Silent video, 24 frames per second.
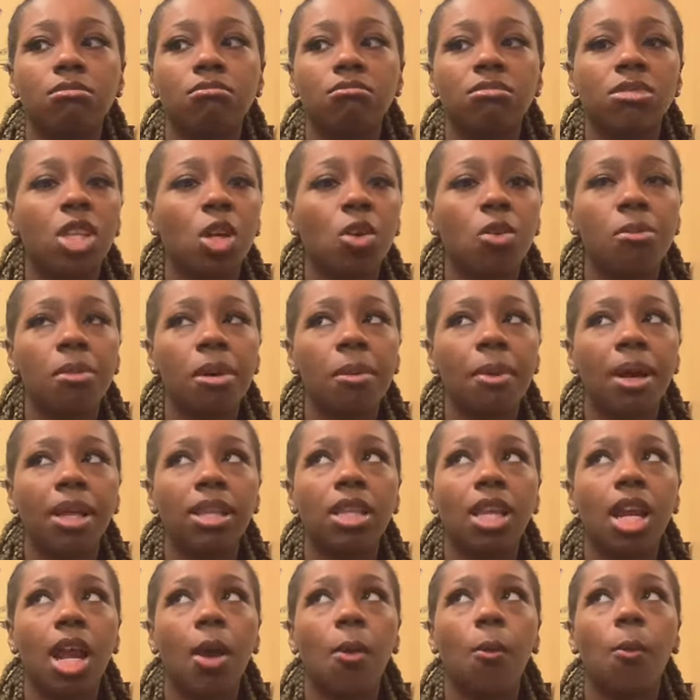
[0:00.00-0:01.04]
Don't remember
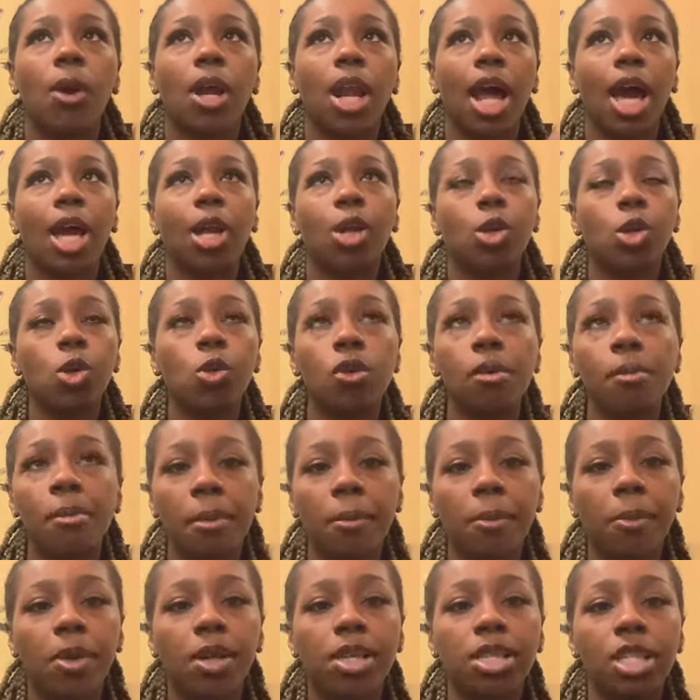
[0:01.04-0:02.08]
after that. What I do
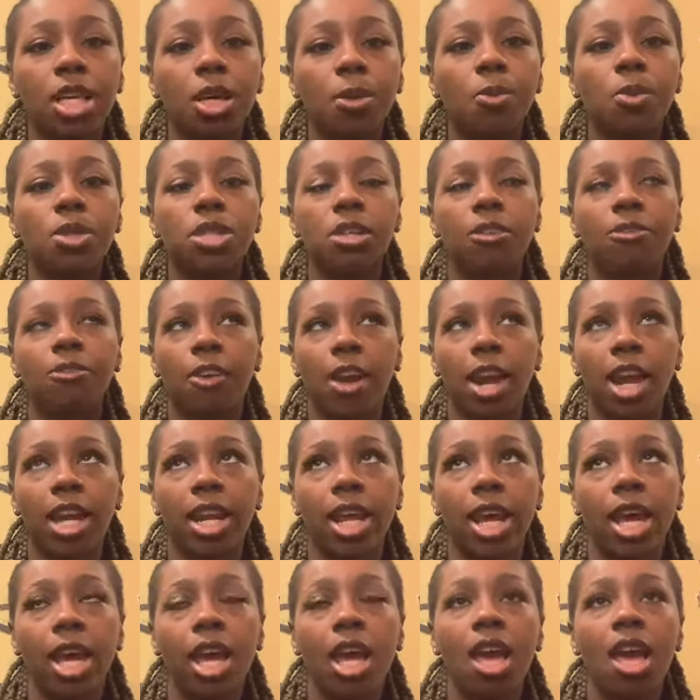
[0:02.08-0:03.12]
remember is it was a
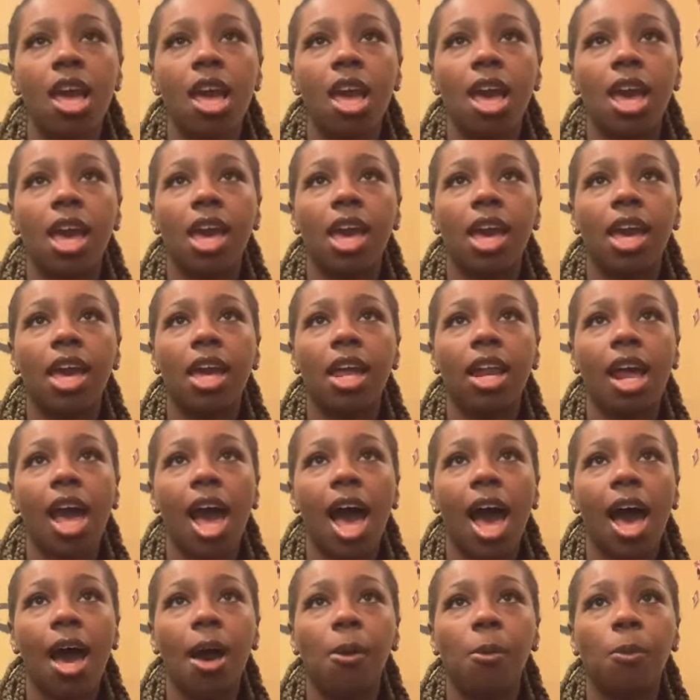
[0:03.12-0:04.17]
Friday, and
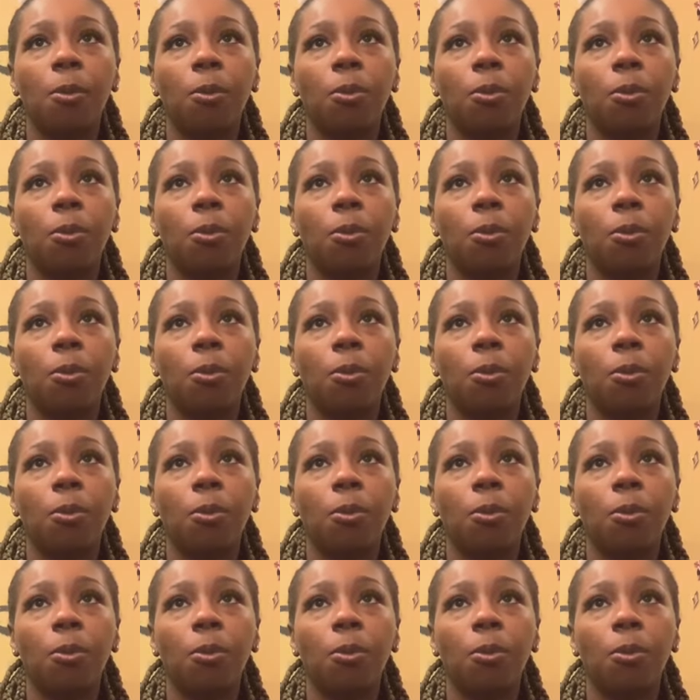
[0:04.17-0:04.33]
I